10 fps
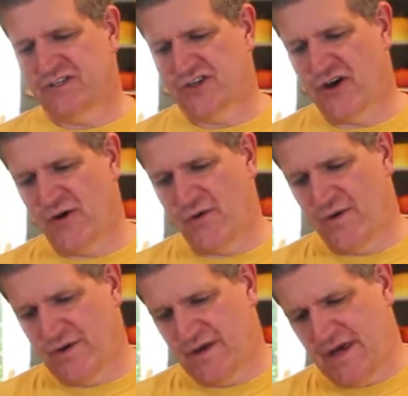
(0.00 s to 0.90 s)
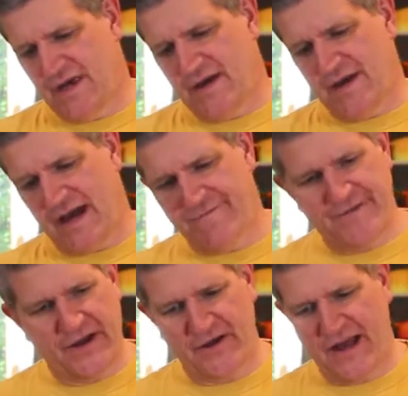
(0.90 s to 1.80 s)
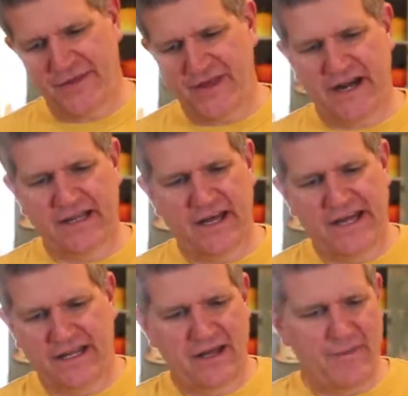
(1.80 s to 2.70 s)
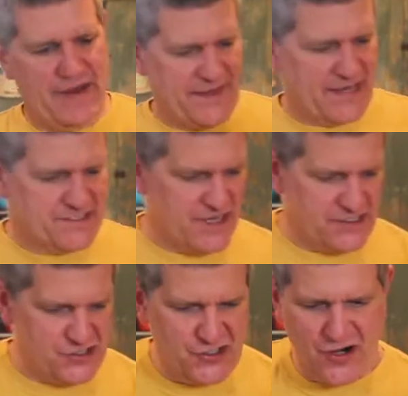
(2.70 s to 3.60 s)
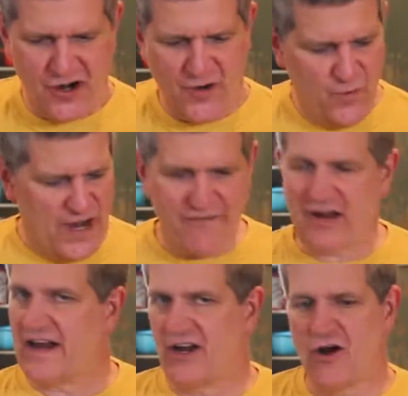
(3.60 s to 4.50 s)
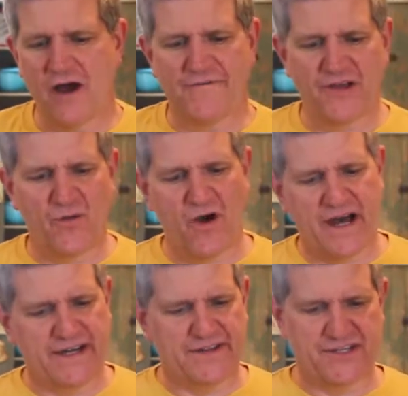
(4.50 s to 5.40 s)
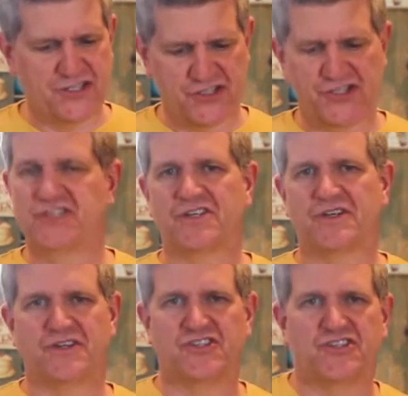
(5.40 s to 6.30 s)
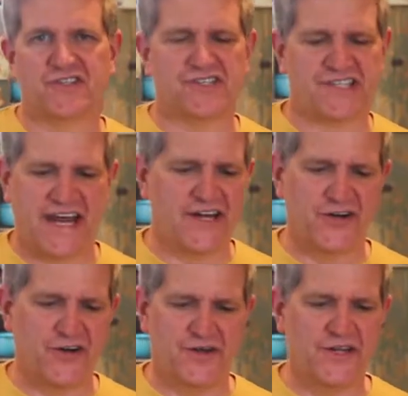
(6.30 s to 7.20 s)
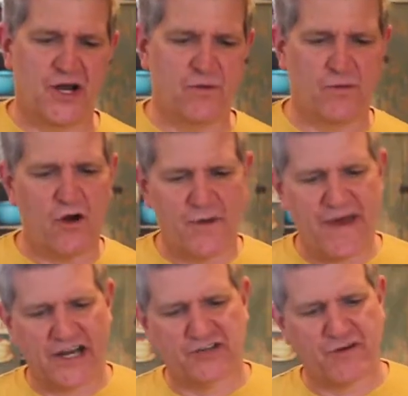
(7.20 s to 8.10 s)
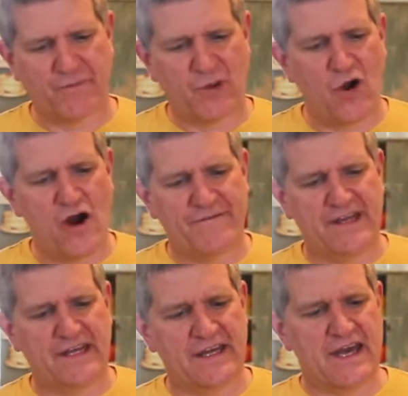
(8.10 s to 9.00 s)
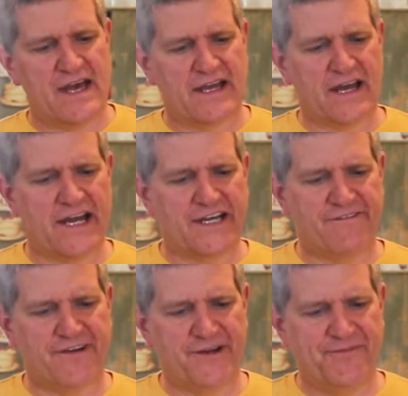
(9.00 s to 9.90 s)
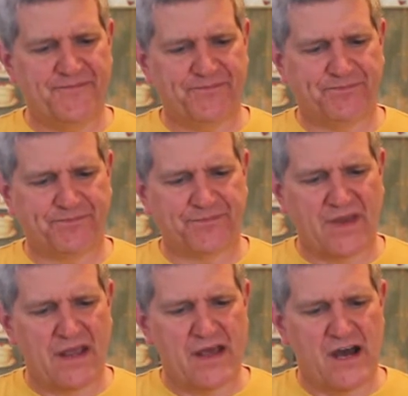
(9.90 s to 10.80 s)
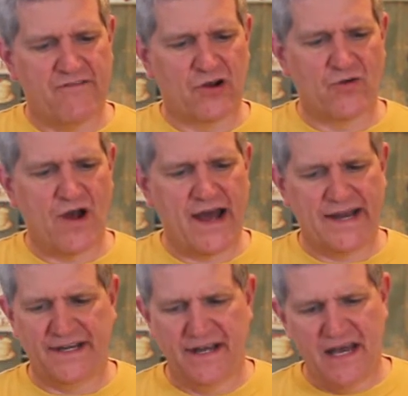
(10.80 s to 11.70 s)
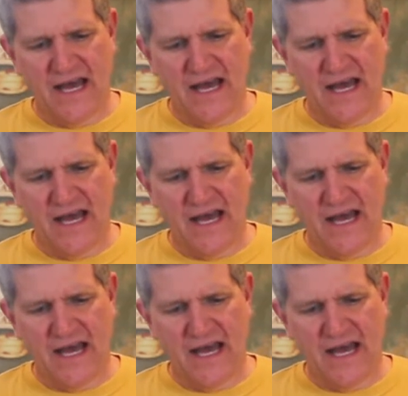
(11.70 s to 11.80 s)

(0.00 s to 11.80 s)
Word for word: So I figured out that I like about that size jar, whatever kind of coffee you want. This is just a standard, you know, automatic drip coffee kind of a, of a grind.